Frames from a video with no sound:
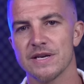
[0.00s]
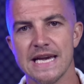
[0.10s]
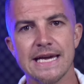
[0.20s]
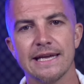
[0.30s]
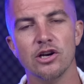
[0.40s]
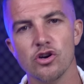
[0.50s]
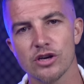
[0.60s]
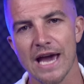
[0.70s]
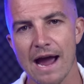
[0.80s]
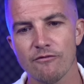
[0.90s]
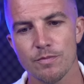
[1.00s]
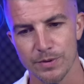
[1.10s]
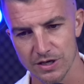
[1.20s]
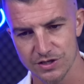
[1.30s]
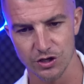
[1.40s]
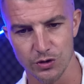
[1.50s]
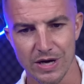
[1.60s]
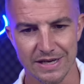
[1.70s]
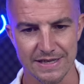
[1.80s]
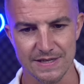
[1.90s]
by taking a look at
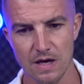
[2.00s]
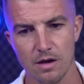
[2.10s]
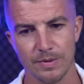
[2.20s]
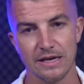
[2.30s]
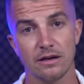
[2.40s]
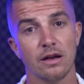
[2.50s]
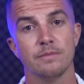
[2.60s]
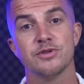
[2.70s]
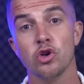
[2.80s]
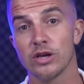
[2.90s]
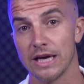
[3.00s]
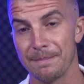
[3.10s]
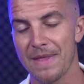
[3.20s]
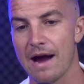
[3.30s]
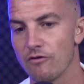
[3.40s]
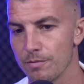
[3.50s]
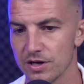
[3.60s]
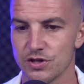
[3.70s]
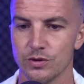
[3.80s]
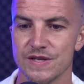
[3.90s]
Roberto De Zerbi. Clubs looking at
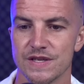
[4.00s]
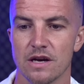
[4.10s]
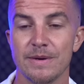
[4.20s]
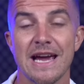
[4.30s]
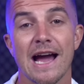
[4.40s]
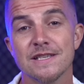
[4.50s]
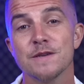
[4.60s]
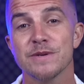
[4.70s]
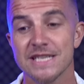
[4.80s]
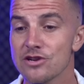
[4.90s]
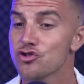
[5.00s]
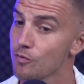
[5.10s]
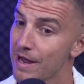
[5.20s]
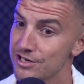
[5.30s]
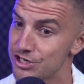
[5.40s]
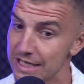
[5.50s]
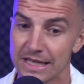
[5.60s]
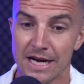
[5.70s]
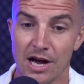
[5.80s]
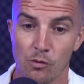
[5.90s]
Roberto De Zerbi as a potential
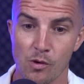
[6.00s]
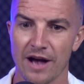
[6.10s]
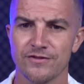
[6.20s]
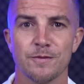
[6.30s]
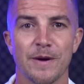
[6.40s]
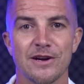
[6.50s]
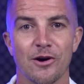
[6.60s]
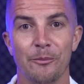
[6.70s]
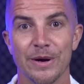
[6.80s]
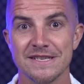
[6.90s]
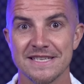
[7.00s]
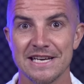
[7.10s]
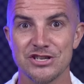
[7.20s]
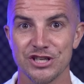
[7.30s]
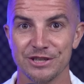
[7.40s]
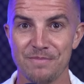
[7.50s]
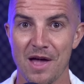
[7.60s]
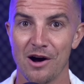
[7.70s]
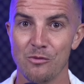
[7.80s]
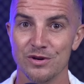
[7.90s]
manager will have to pay
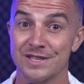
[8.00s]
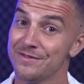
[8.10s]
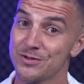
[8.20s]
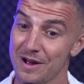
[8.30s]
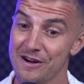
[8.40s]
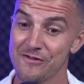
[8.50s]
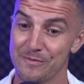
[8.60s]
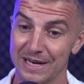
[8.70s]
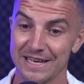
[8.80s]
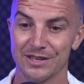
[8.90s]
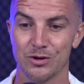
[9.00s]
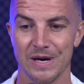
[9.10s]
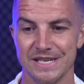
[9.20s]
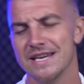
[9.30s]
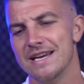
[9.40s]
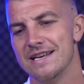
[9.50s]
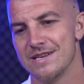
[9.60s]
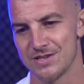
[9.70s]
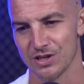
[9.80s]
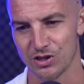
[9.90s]
compensation upwards of 12 million quid
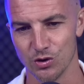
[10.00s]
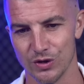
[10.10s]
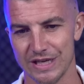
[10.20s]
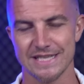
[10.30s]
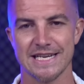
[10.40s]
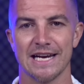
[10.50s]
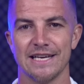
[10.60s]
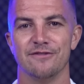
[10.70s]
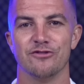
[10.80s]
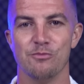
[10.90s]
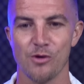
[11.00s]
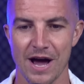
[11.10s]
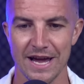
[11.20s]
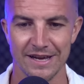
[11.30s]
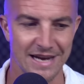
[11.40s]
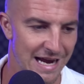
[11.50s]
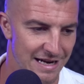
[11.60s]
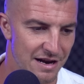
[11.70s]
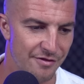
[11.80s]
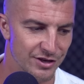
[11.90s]
to secure the Italian from Brighton
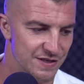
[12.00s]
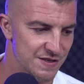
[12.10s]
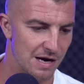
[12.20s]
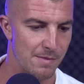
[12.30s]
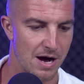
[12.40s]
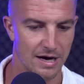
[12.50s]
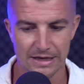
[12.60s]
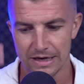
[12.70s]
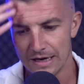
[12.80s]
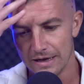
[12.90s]
in the summer.